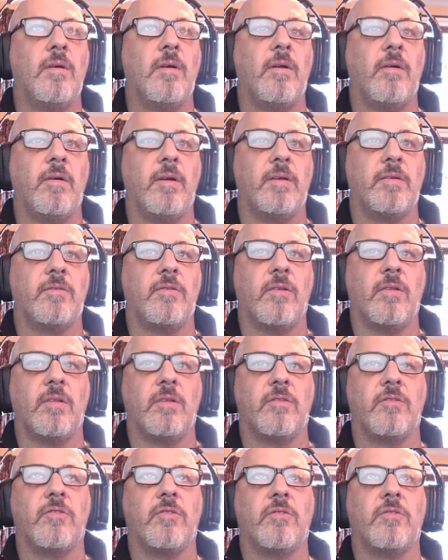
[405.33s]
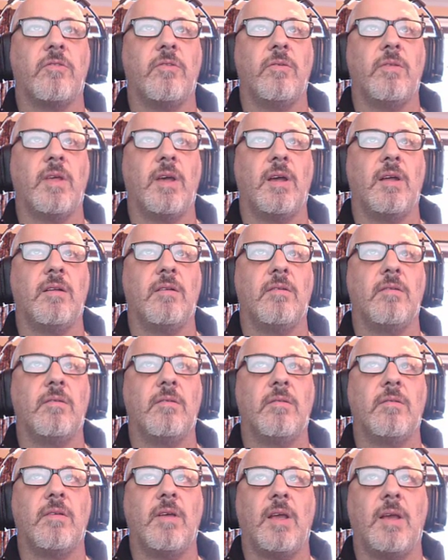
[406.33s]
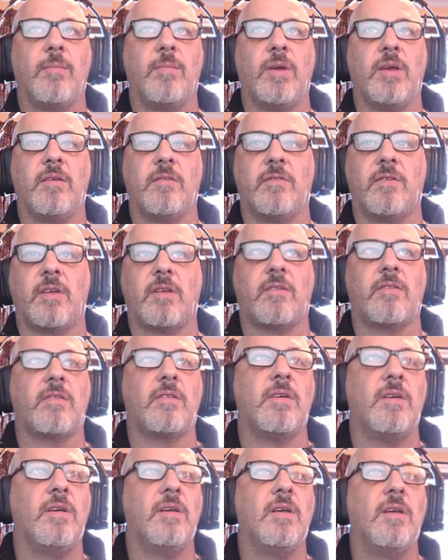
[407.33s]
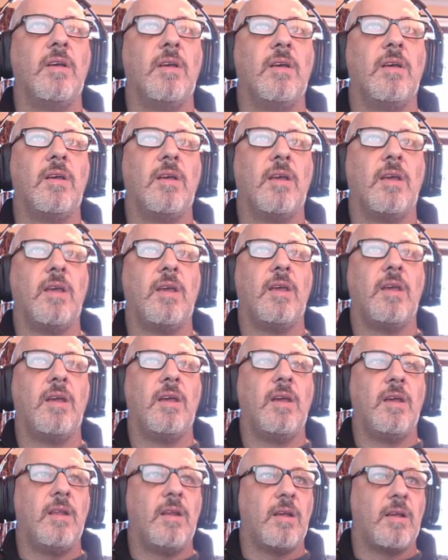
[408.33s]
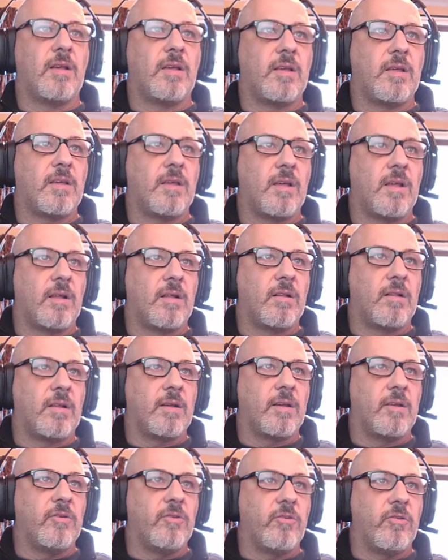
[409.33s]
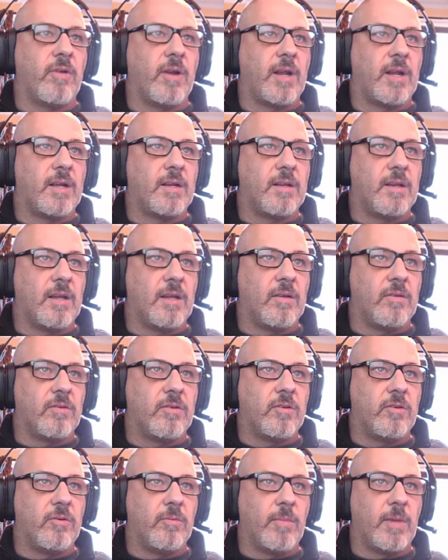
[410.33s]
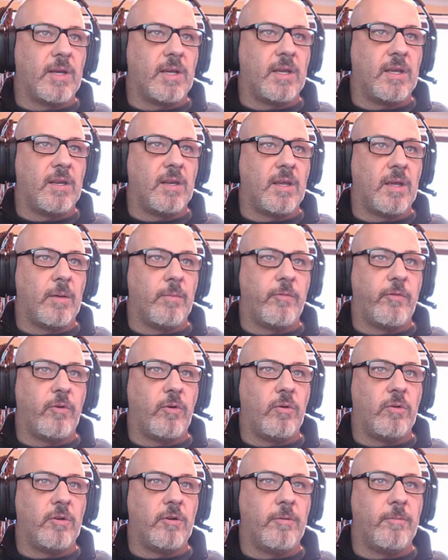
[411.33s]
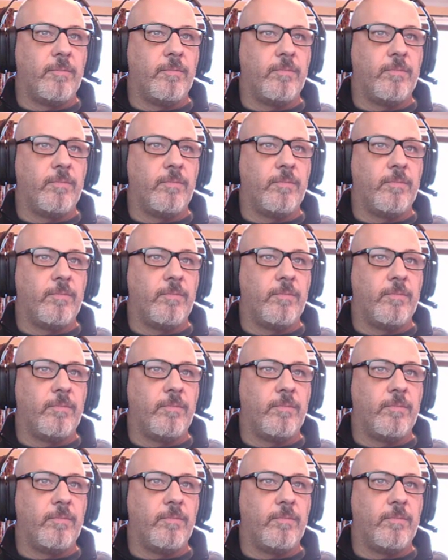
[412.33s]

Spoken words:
All right, so let's just do that. APA 6th. And I can click and drag down to my EDM folder.